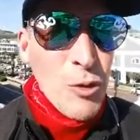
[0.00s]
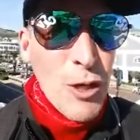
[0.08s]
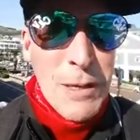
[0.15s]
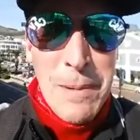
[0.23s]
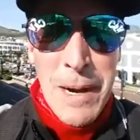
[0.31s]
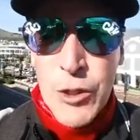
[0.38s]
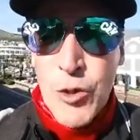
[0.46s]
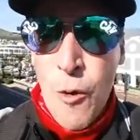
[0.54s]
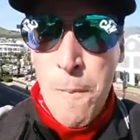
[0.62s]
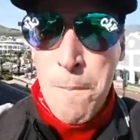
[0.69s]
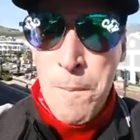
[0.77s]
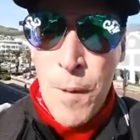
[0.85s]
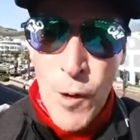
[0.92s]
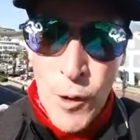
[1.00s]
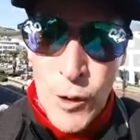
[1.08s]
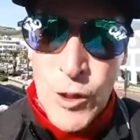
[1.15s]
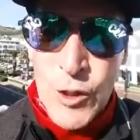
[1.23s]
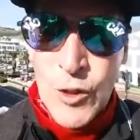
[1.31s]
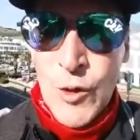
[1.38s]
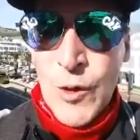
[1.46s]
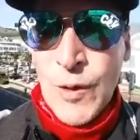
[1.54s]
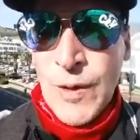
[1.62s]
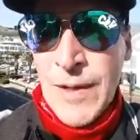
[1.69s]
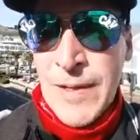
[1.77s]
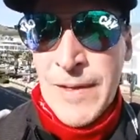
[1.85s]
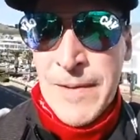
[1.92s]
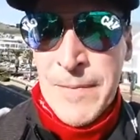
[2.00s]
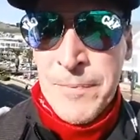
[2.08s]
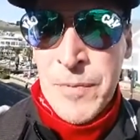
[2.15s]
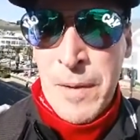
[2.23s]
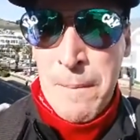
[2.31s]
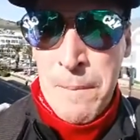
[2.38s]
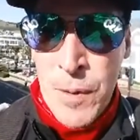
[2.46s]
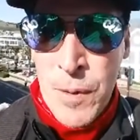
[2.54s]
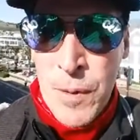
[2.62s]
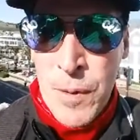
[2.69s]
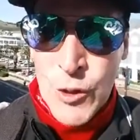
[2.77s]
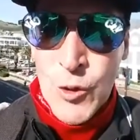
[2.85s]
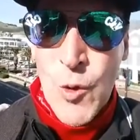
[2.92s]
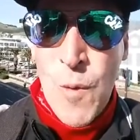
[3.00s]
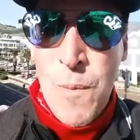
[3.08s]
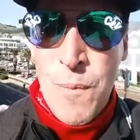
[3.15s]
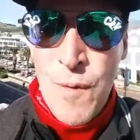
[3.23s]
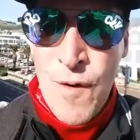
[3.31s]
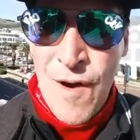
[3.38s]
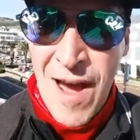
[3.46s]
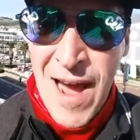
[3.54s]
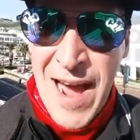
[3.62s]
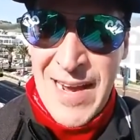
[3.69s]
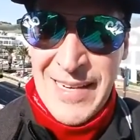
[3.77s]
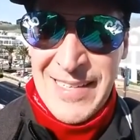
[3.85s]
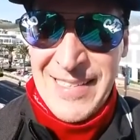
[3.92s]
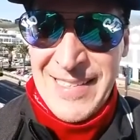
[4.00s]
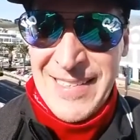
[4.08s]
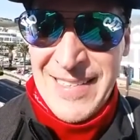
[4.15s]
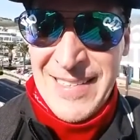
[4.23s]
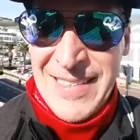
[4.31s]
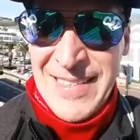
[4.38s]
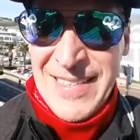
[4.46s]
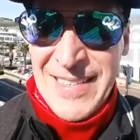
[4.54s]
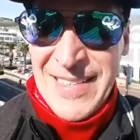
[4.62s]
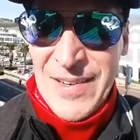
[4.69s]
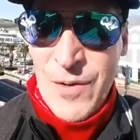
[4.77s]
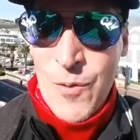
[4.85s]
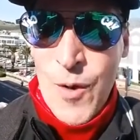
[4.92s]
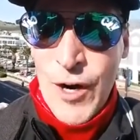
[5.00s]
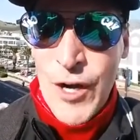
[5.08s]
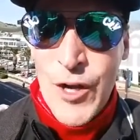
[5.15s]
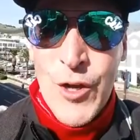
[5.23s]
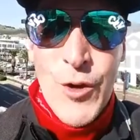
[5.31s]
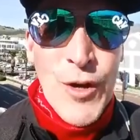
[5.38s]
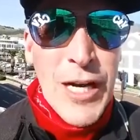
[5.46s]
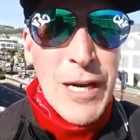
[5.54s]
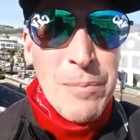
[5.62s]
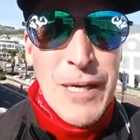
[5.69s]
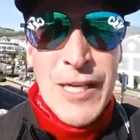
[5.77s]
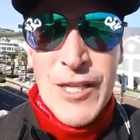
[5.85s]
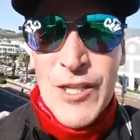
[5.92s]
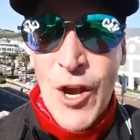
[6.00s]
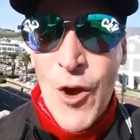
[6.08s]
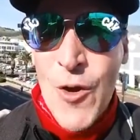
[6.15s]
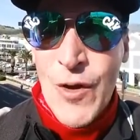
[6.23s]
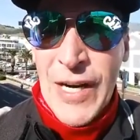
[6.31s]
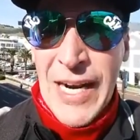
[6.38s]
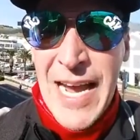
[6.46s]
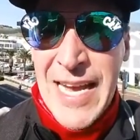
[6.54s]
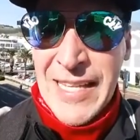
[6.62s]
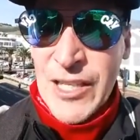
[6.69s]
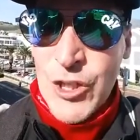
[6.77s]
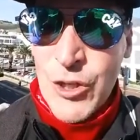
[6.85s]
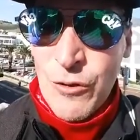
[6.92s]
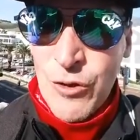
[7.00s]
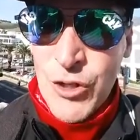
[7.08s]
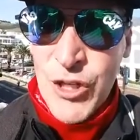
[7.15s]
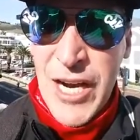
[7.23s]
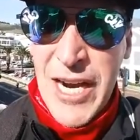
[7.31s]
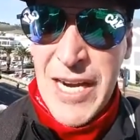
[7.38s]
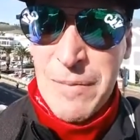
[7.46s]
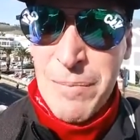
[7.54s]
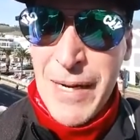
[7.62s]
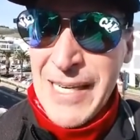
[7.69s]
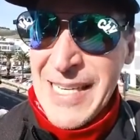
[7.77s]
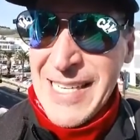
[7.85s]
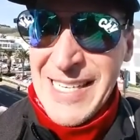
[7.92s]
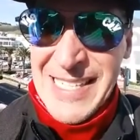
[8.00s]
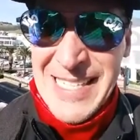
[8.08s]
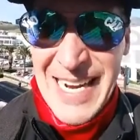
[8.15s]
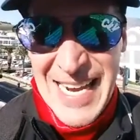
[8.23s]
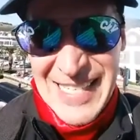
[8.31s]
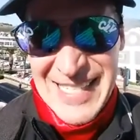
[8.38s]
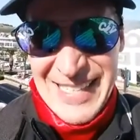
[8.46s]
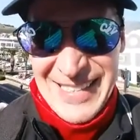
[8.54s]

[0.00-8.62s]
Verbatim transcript: about your personal personal pride. What are you going to be so glad that you shared many years later?